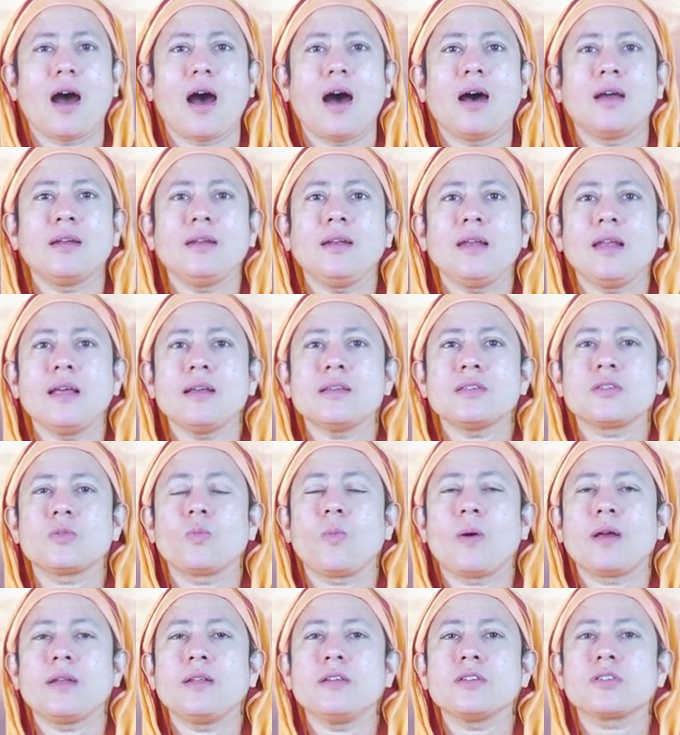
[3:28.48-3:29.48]
Unless
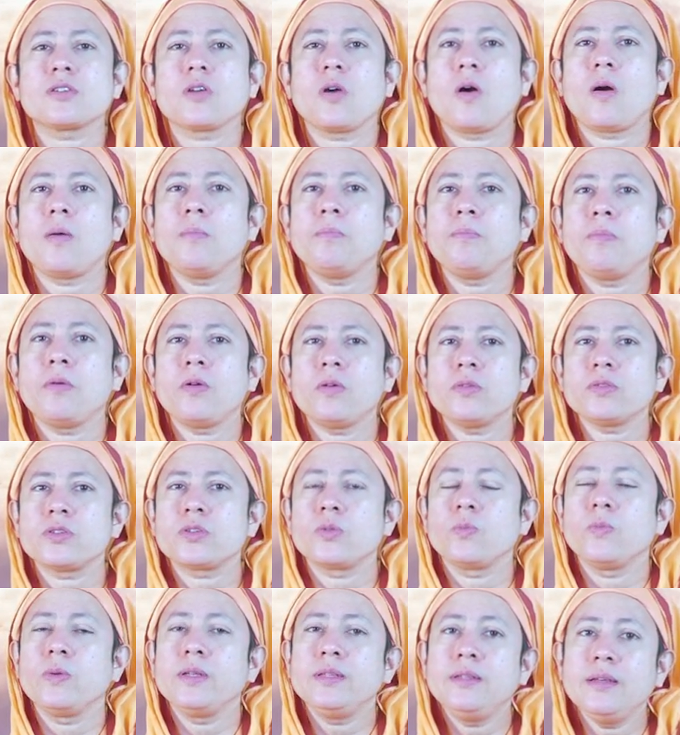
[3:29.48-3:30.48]
one is
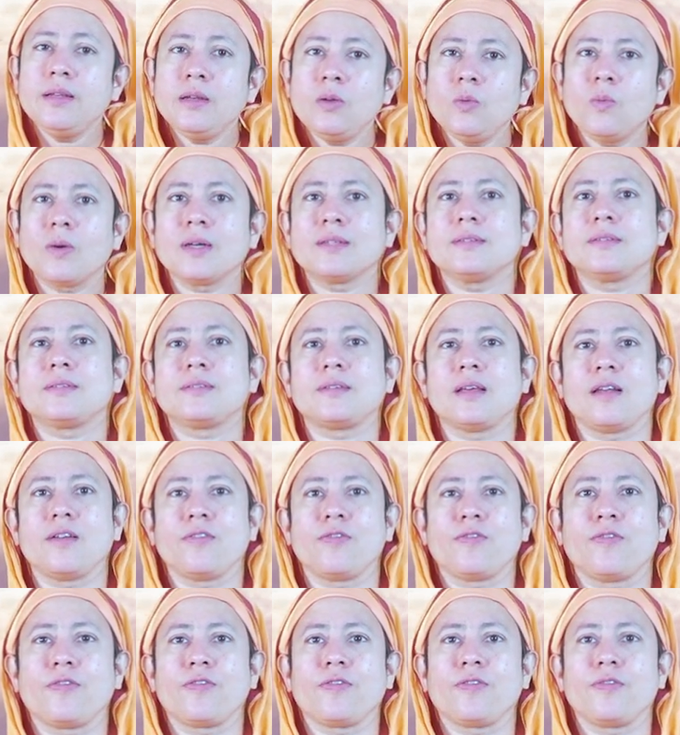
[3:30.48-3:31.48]
composed within
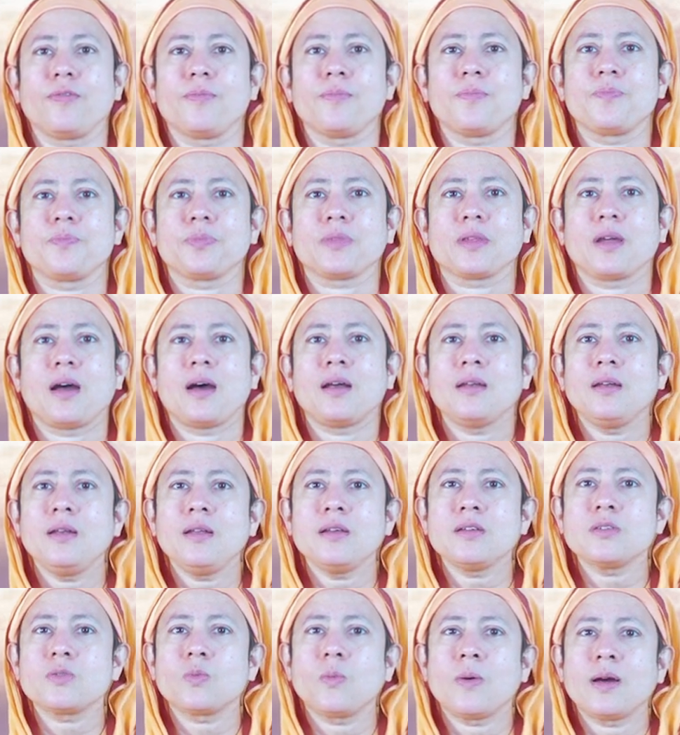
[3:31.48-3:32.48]
oneself,
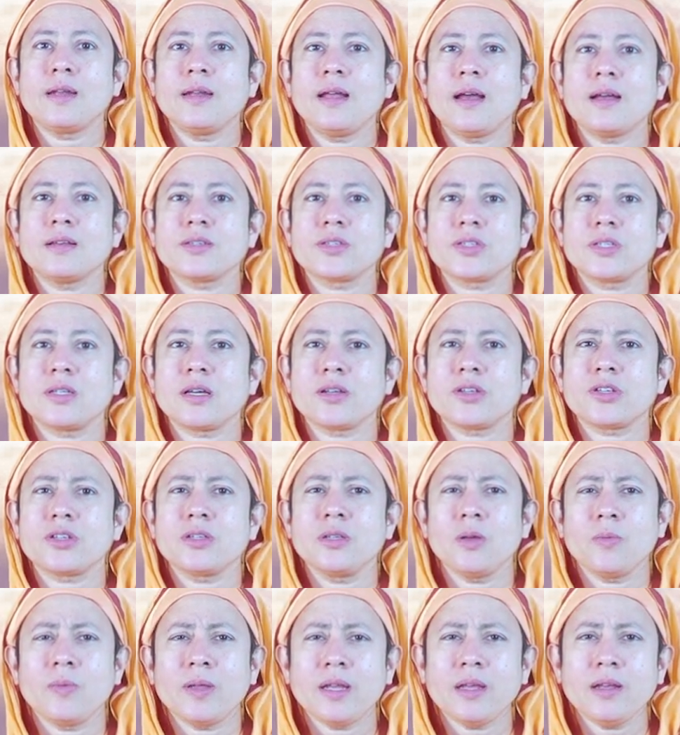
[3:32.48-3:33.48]
unless one has touched
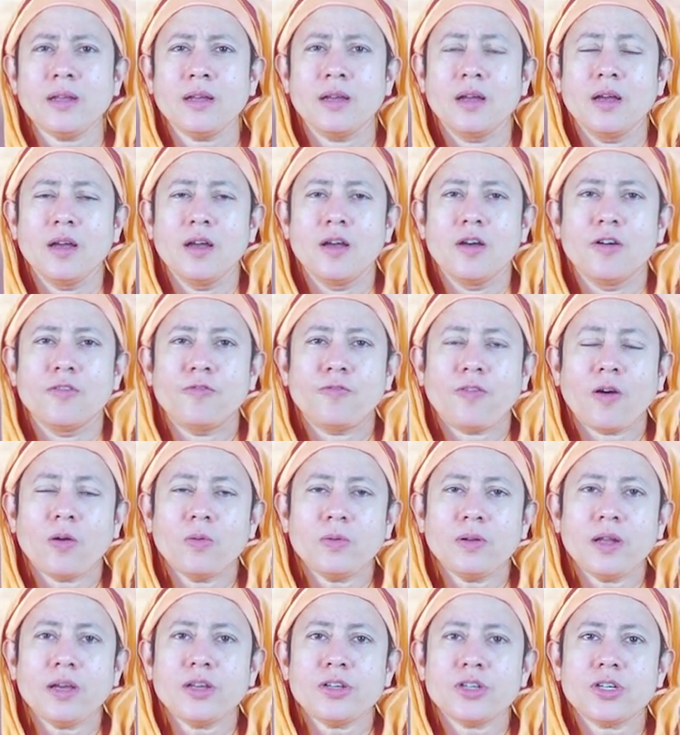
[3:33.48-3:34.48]
the very
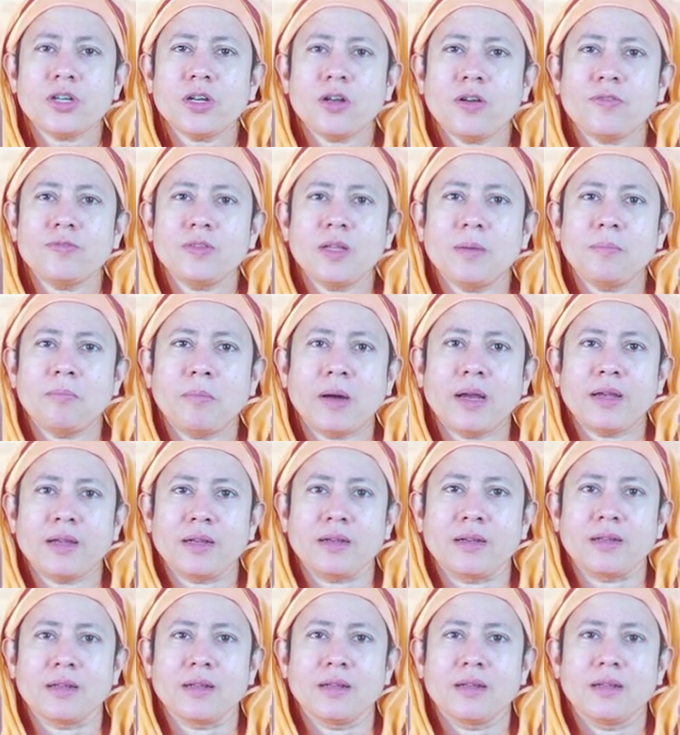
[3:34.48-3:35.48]
foundation of the
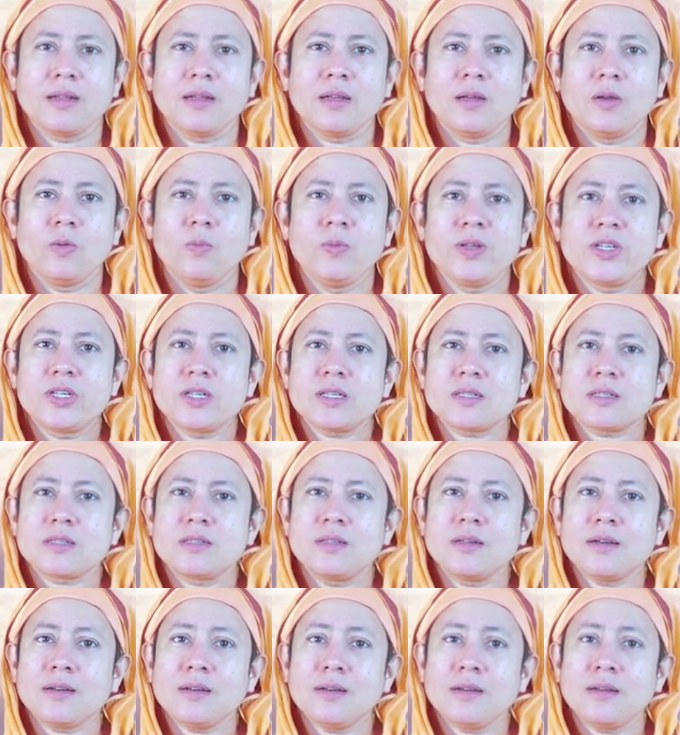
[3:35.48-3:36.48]
mind, which is
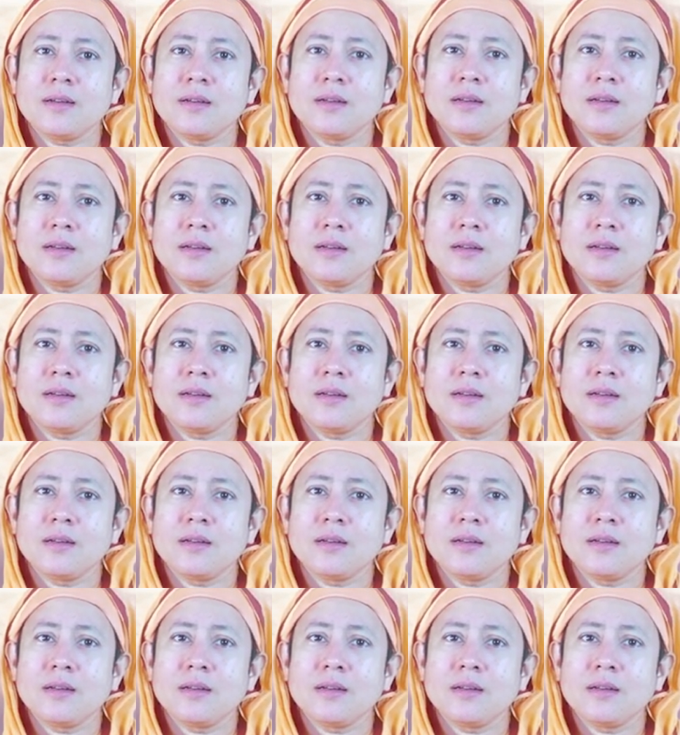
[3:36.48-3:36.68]
the